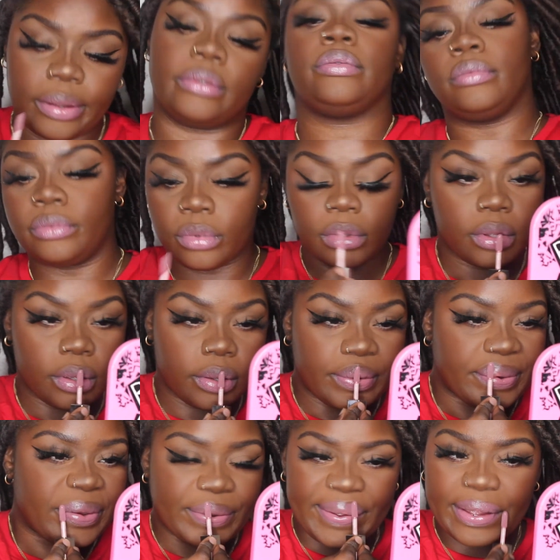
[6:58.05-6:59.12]
It's a
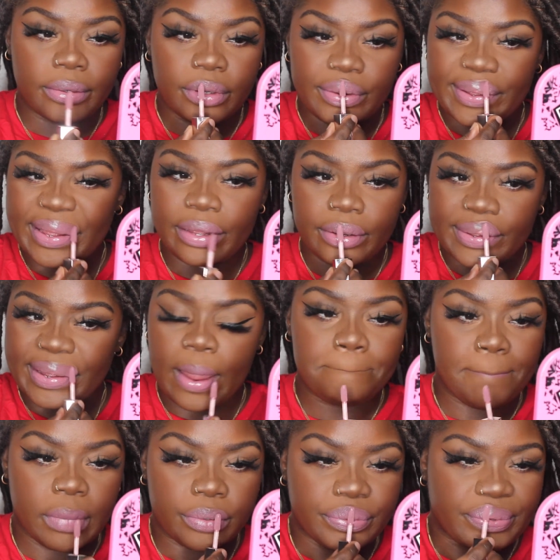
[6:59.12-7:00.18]
rosy mauve. I
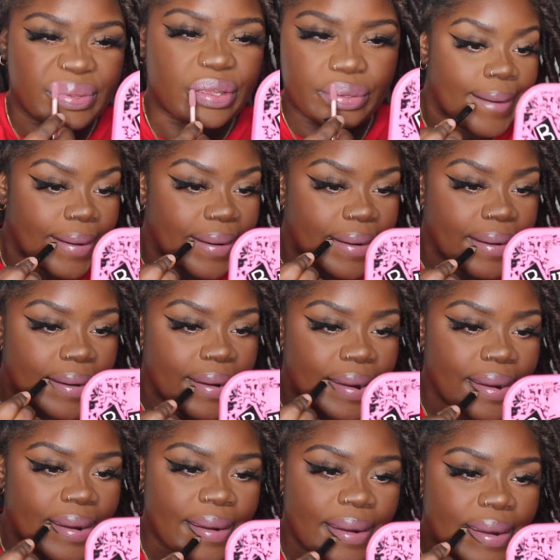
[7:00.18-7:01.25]
love this color, it's so
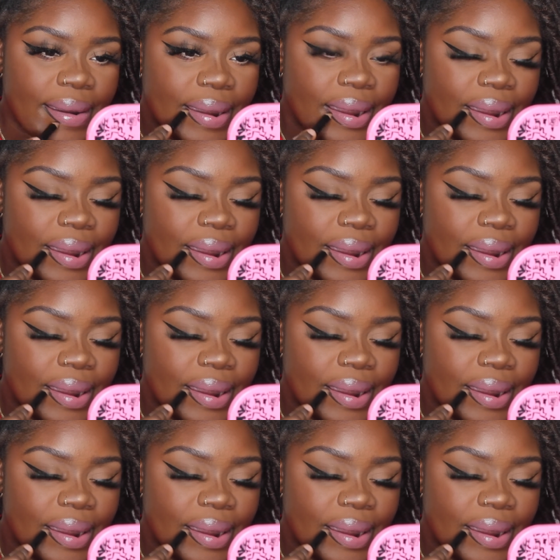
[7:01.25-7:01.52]
cute.